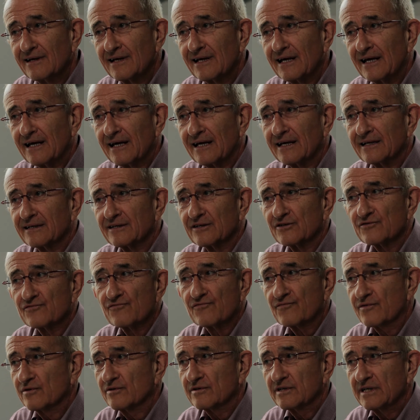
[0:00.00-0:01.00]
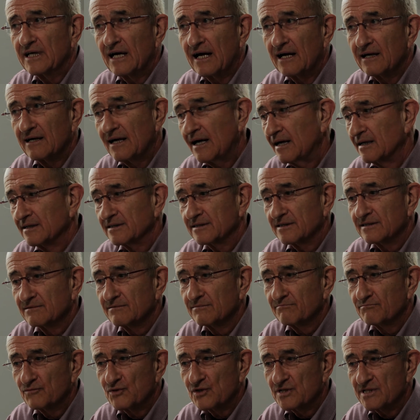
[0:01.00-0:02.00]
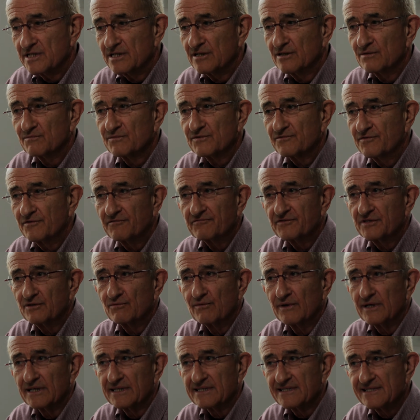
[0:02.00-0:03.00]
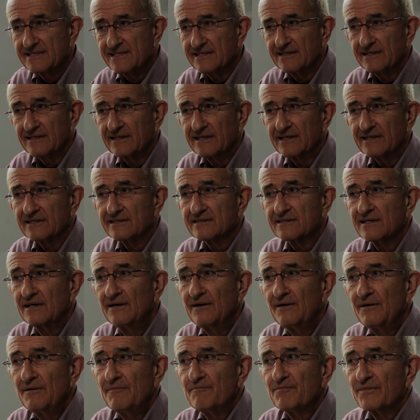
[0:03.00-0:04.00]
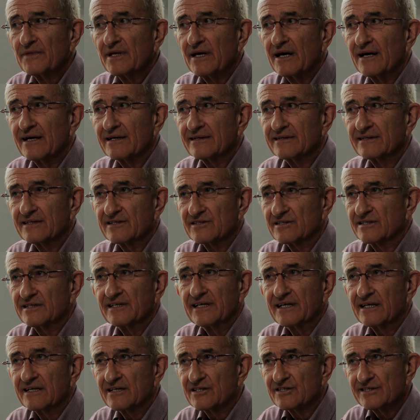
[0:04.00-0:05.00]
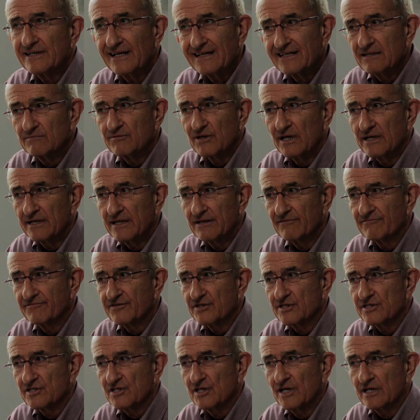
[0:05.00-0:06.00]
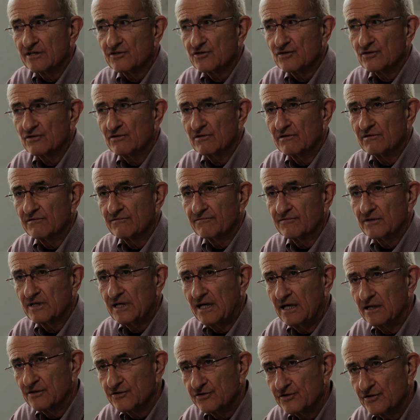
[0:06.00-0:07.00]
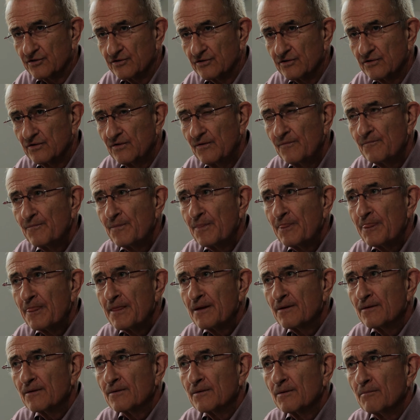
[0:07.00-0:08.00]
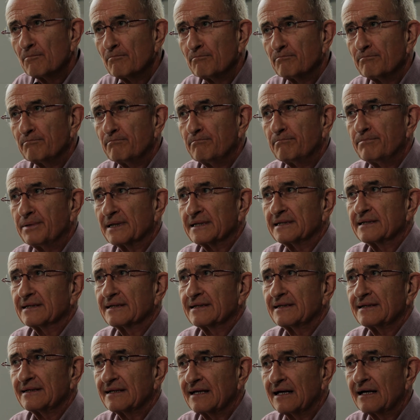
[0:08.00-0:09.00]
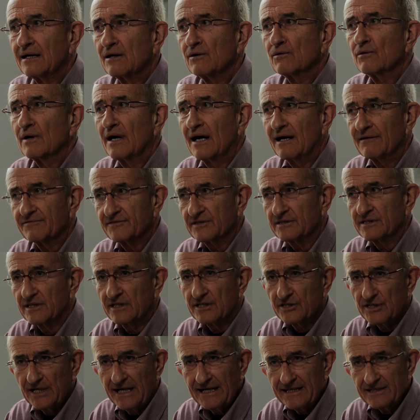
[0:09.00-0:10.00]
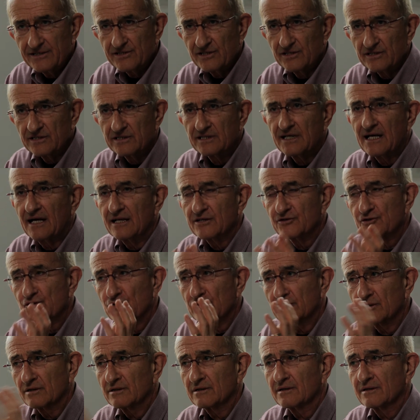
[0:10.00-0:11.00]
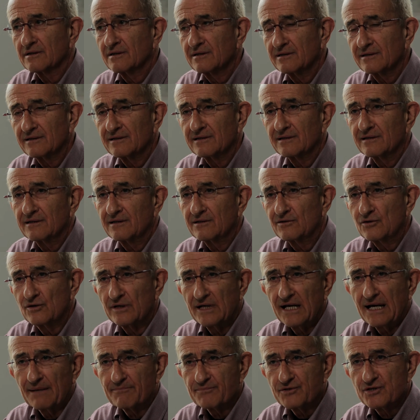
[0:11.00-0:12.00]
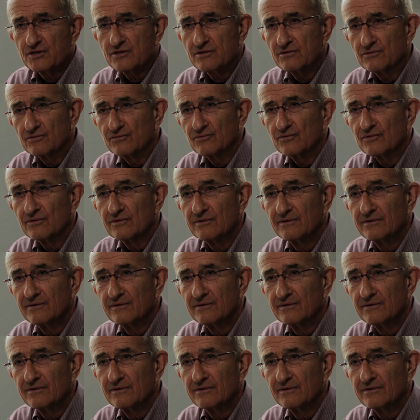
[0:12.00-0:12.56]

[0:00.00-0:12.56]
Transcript: And there's 30 art museums, 51 cities. There is an incredible infrastructure of culture. But now, after the crisis, culture collapsed too.